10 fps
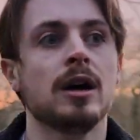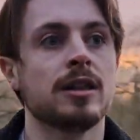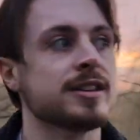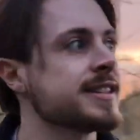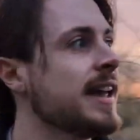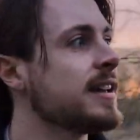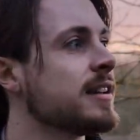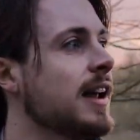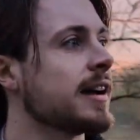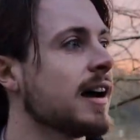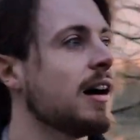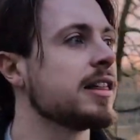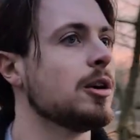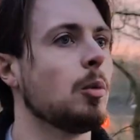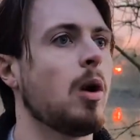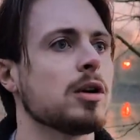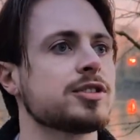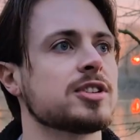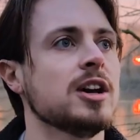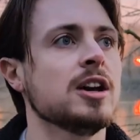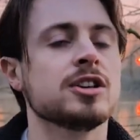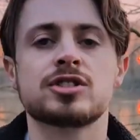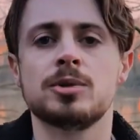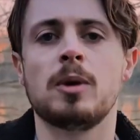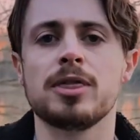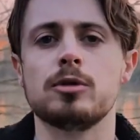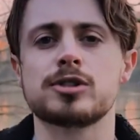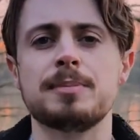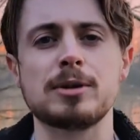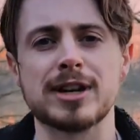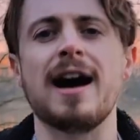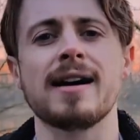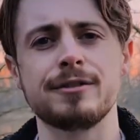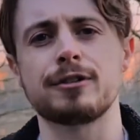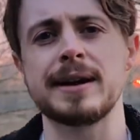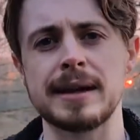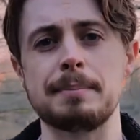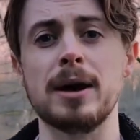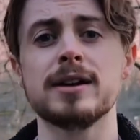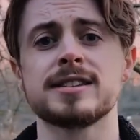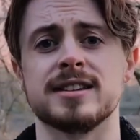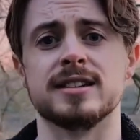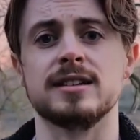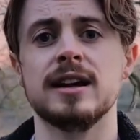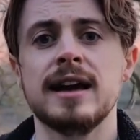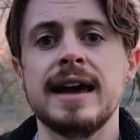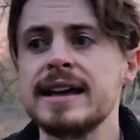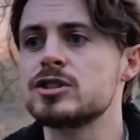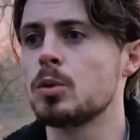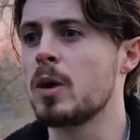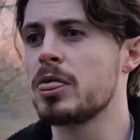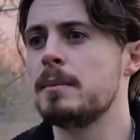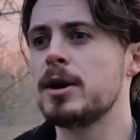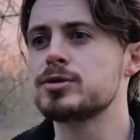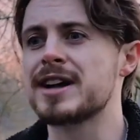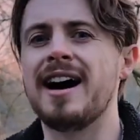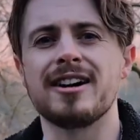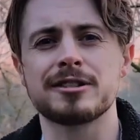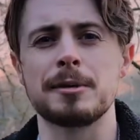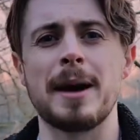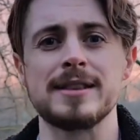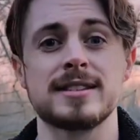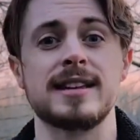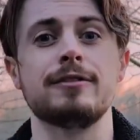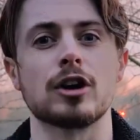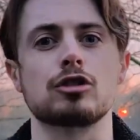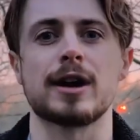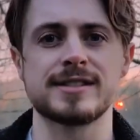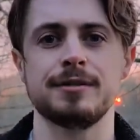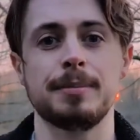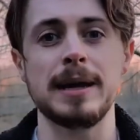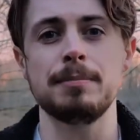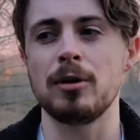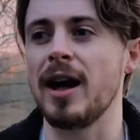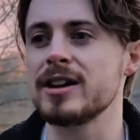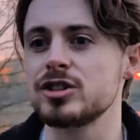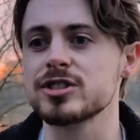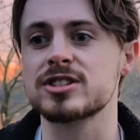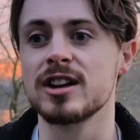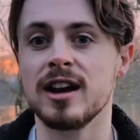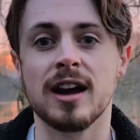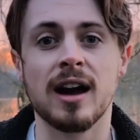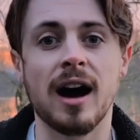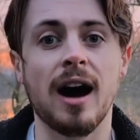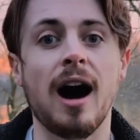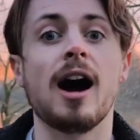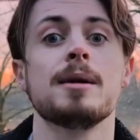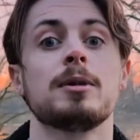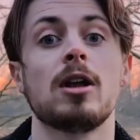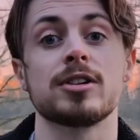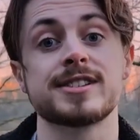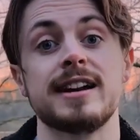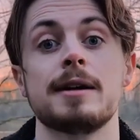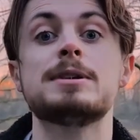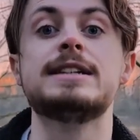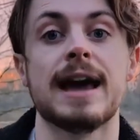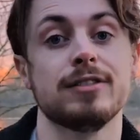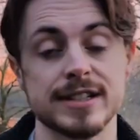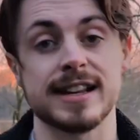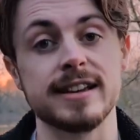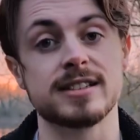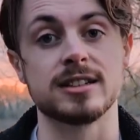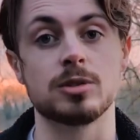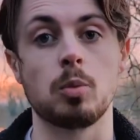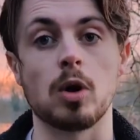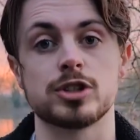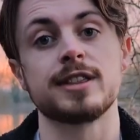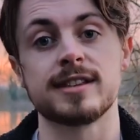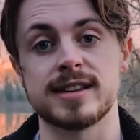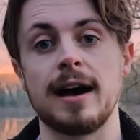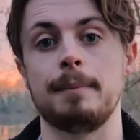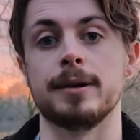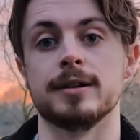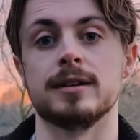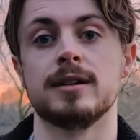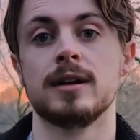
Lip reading: that's taken a guy that was someone that was the most kind, friendly person into one of the most argumentative, aggressive people. I'm lost, and I'm devastated watching this happen.